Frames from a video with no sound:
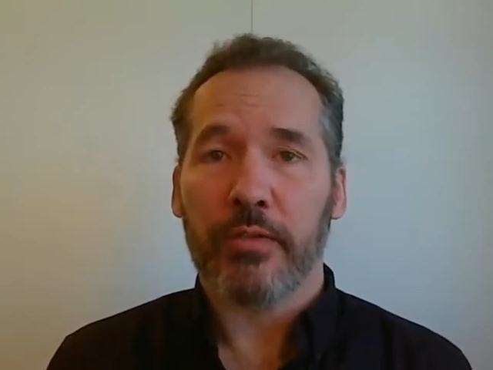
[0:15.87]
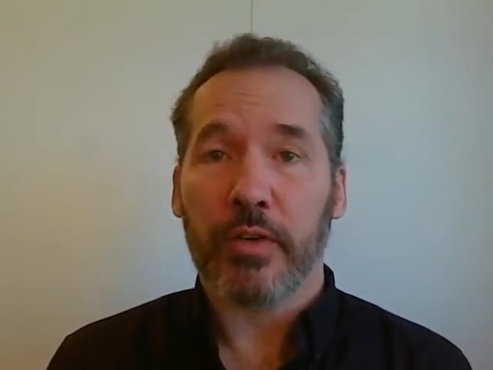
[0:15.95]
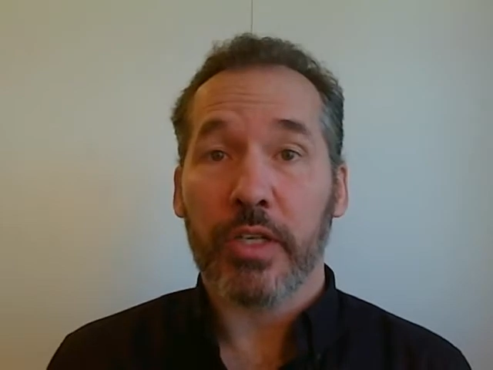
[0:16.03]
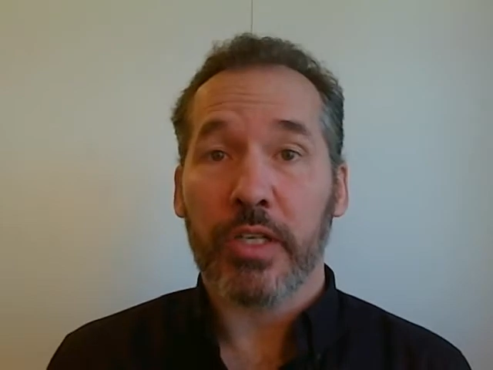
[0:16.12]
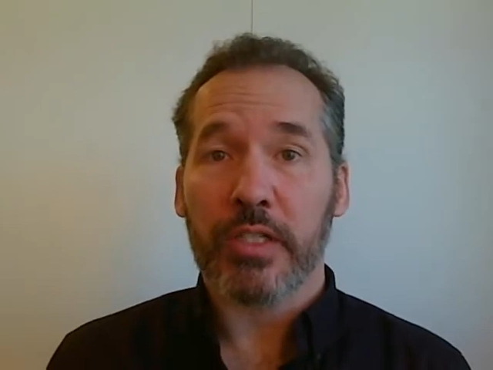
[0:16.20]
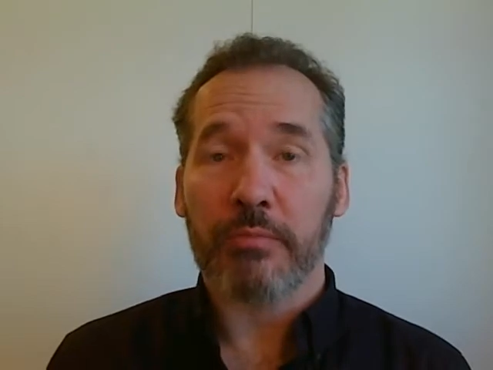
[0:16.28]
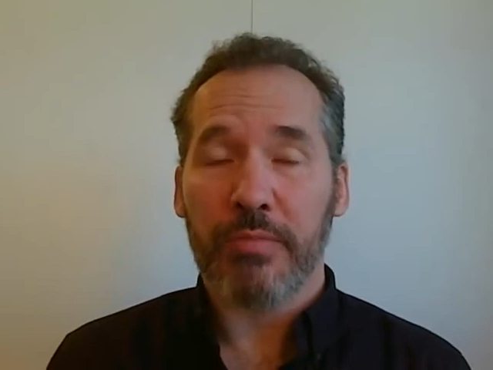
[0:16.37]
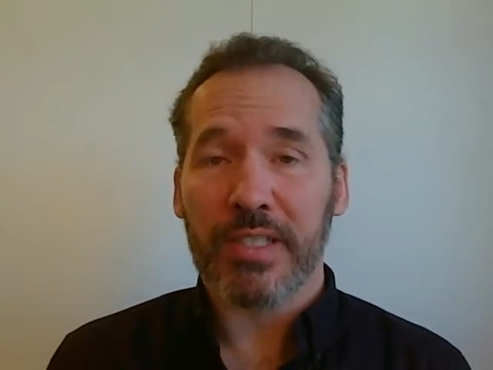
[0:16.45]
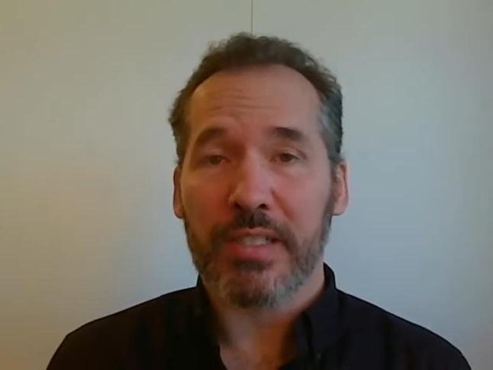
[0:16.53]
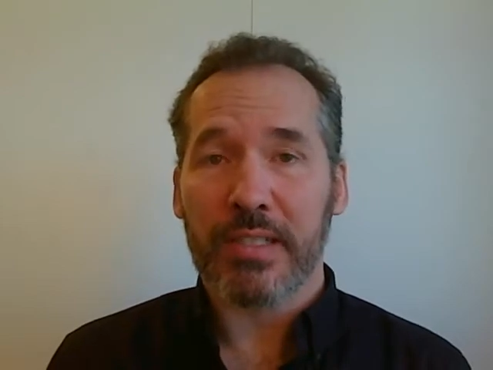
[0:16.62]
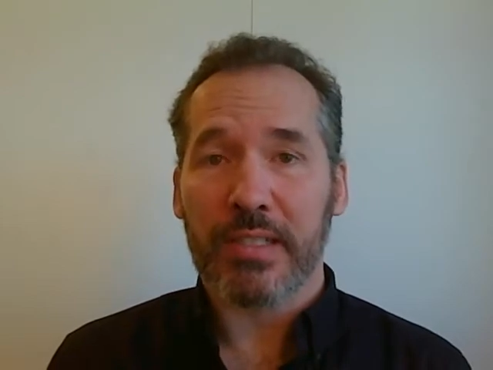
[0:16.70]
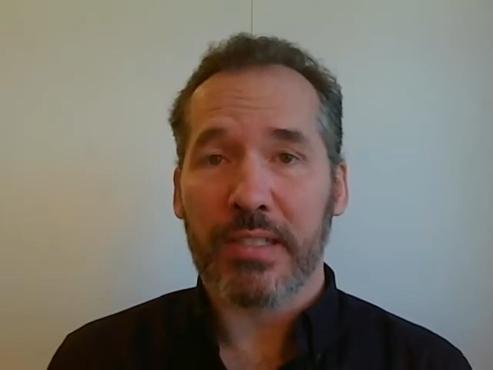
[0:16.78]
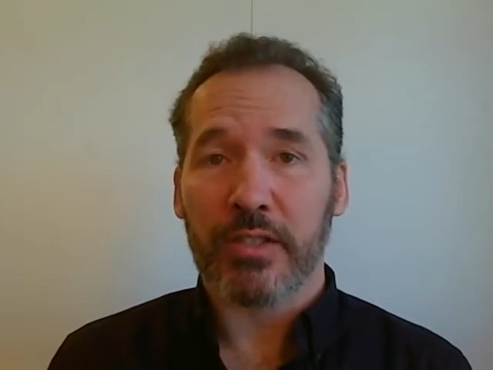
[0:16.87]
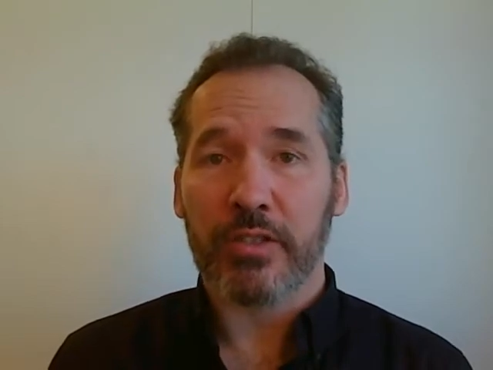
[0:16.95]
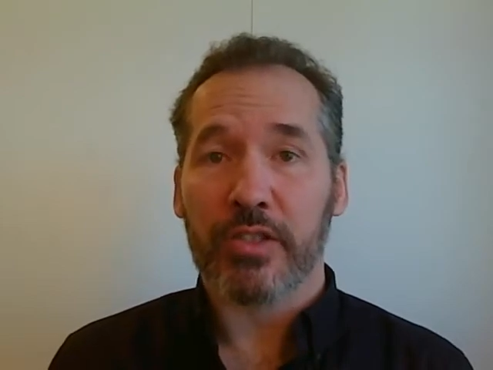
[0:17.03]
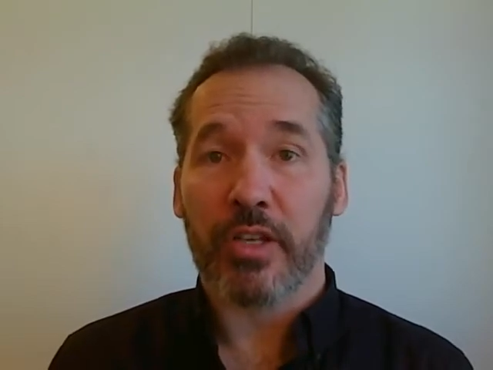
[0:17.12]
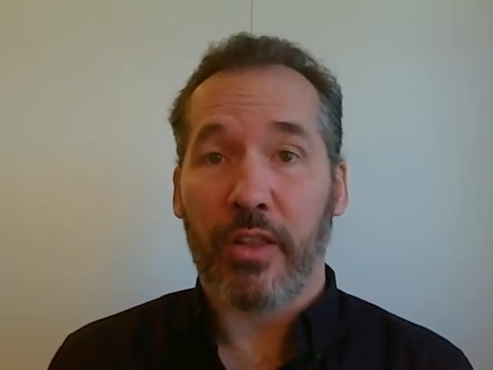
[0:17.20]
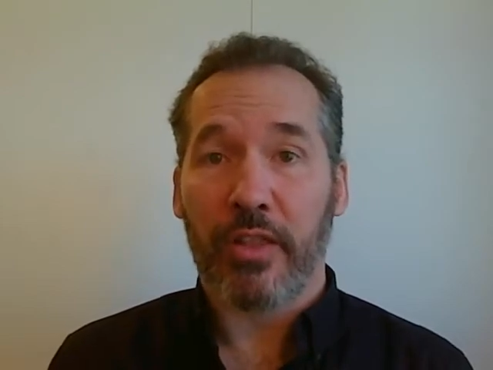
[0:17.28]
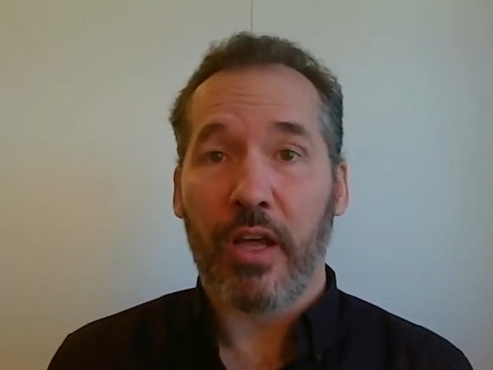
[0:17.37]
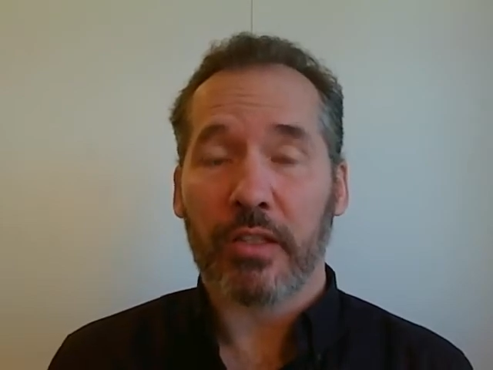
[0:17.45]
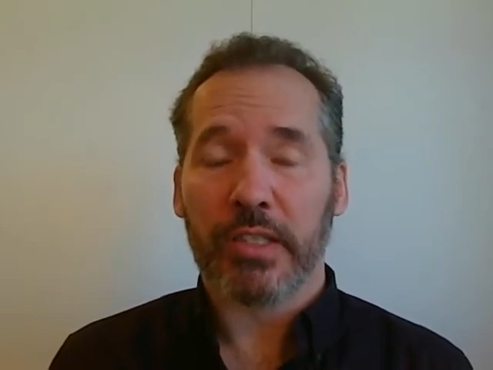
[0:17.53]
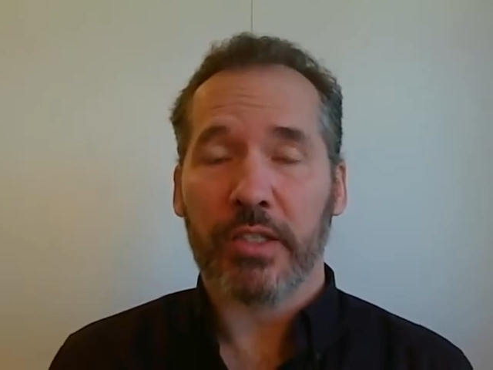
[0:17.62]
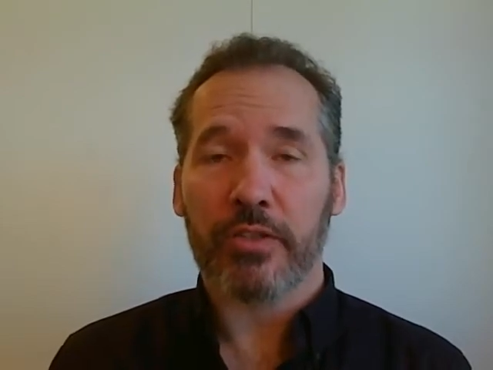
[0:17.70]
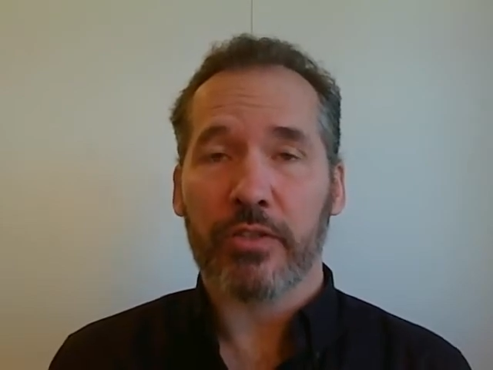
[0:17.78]
various business leaders and thought
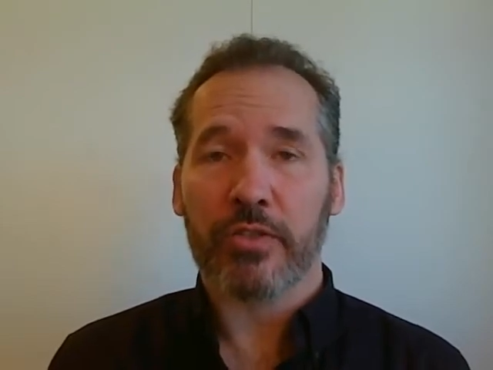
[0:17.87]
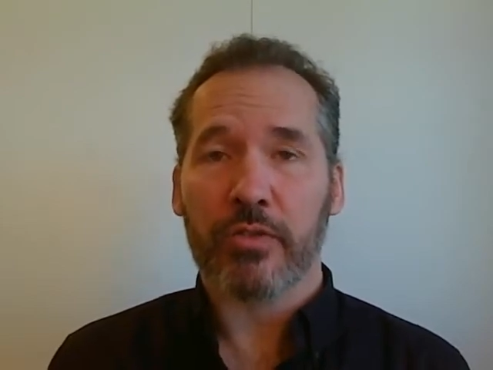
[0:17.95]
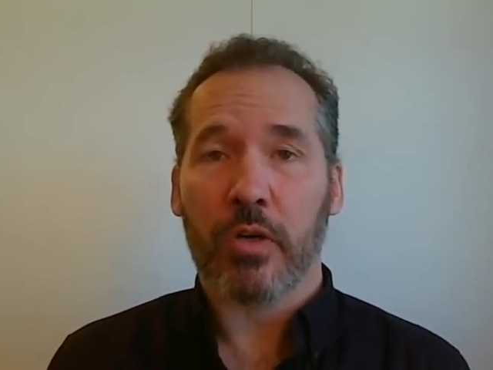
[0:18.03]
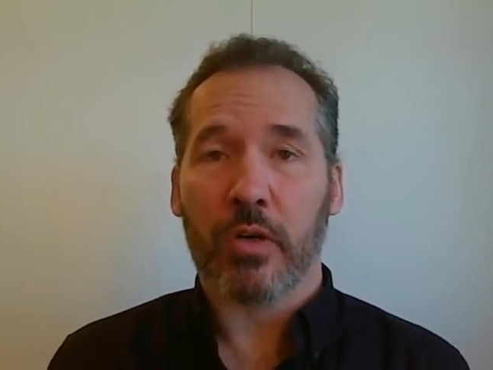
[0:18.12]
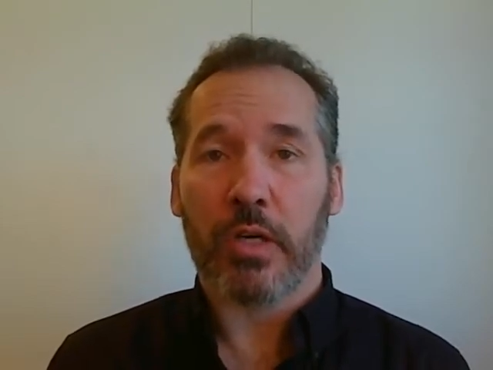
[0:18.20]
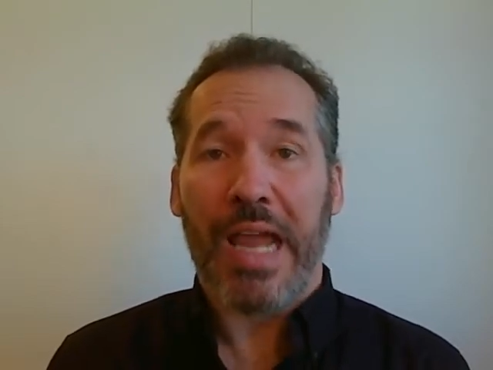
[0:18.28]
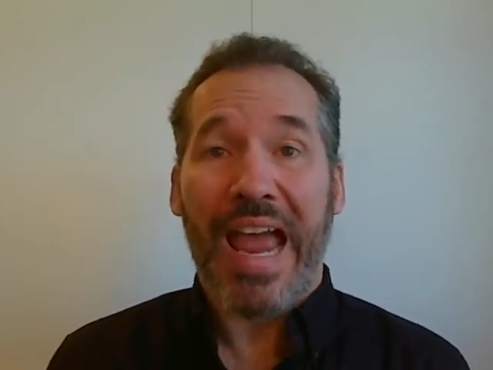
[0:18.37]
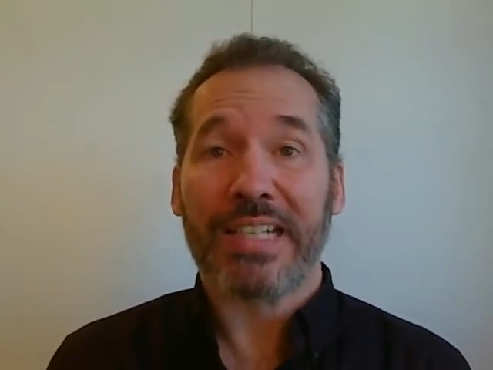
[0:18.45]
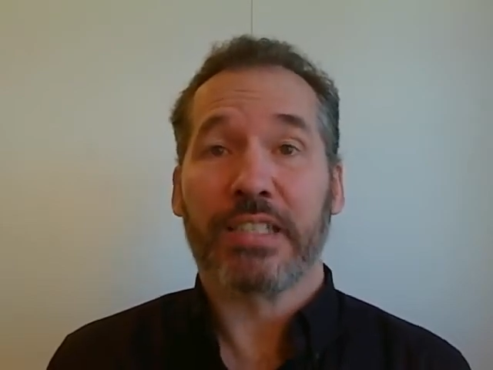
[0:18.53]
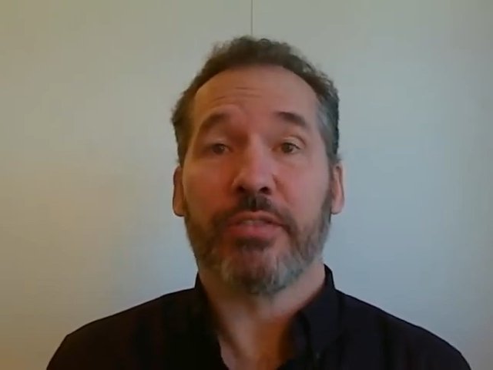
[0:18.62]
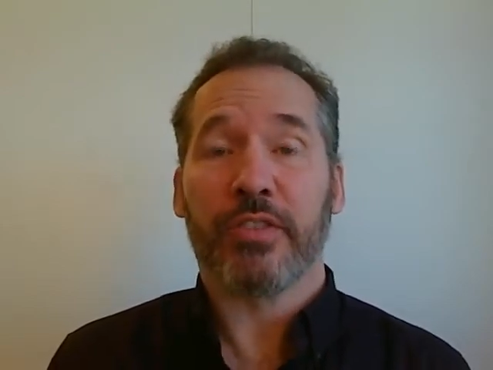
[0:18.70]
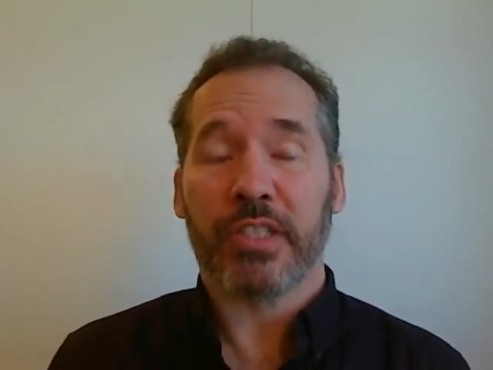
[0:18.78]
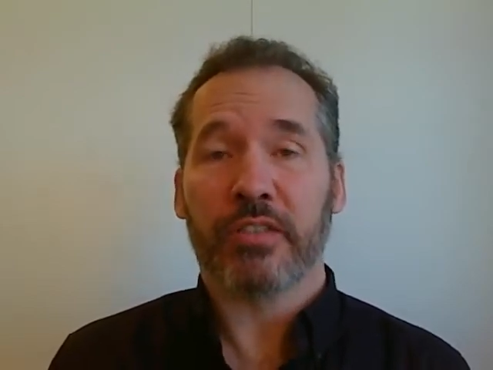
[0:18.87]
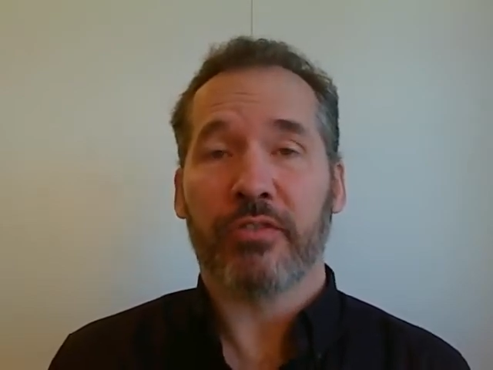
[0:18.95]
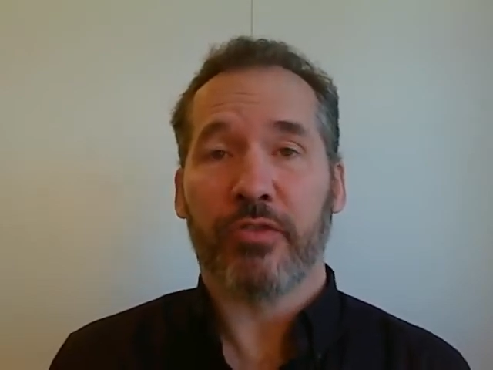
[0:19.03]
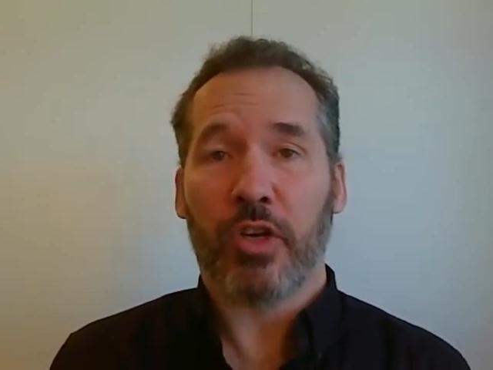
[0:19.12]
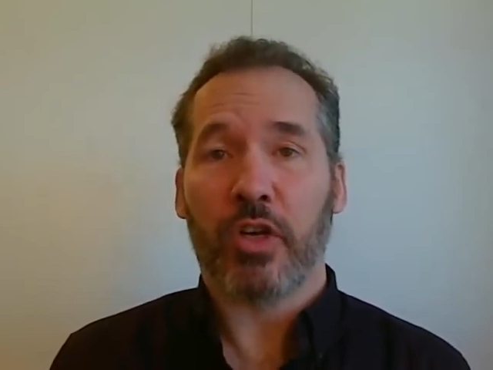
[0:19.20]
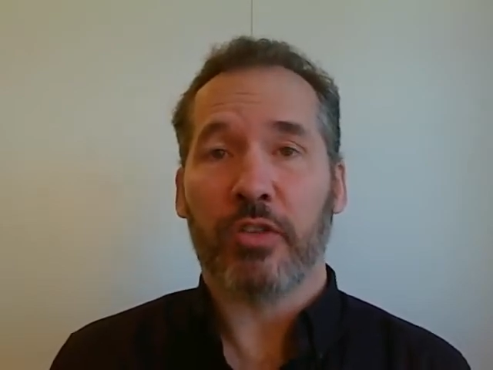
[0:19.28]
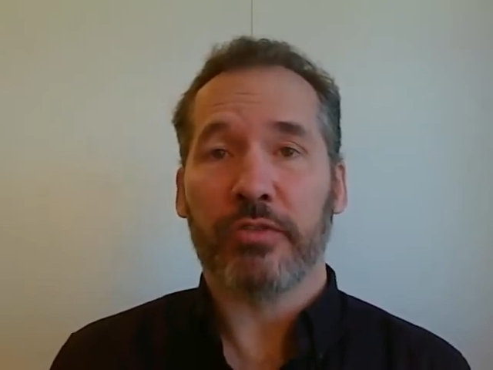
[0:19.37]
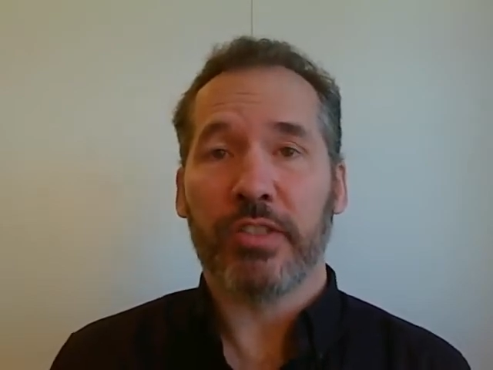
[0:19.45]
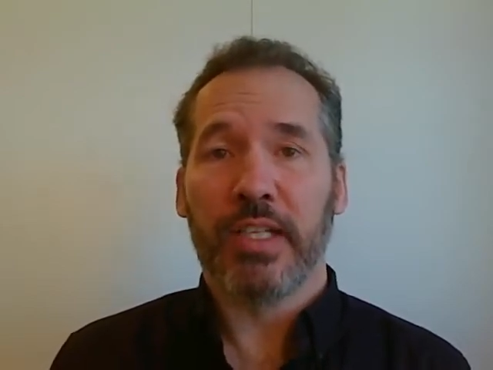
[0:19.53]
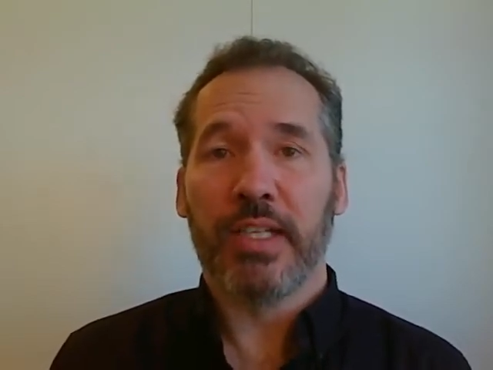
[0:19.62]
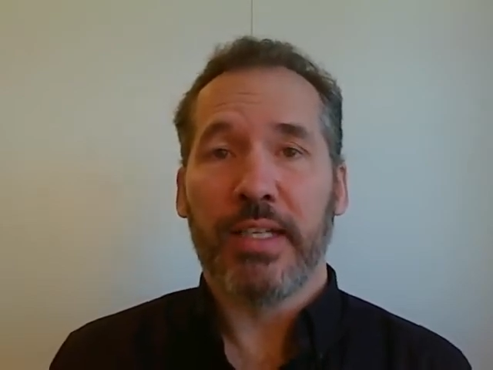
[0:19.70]
leaders who are actively involved